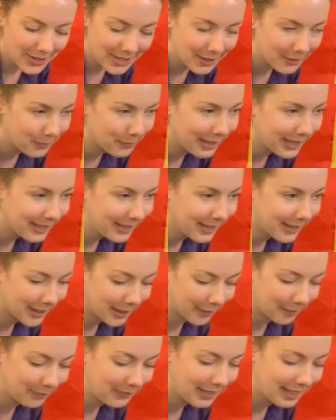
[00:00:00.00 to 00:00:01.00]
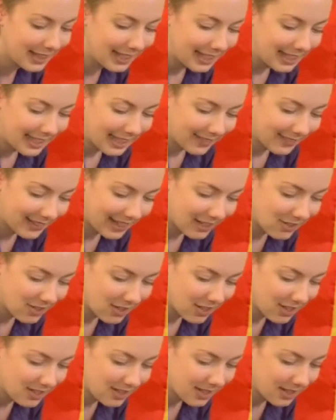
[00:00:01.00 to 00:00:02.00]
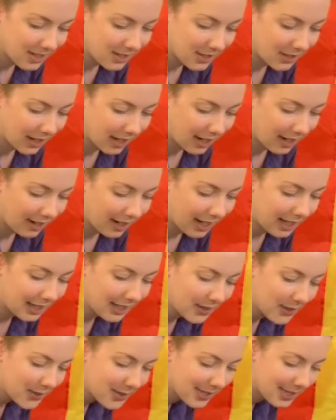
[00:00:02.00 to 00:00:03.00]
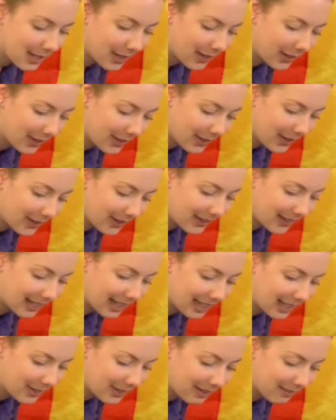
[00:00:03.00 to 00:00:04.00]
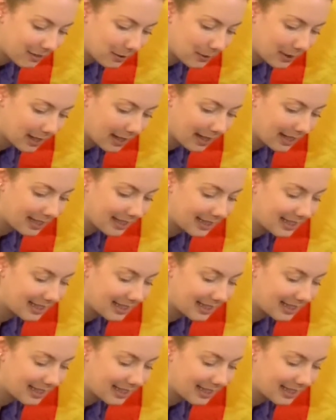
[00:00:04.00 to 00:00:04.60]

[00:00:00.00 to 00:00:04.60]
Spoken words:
so welcome. I'm going to introduce you to our hello song. Hello everyone.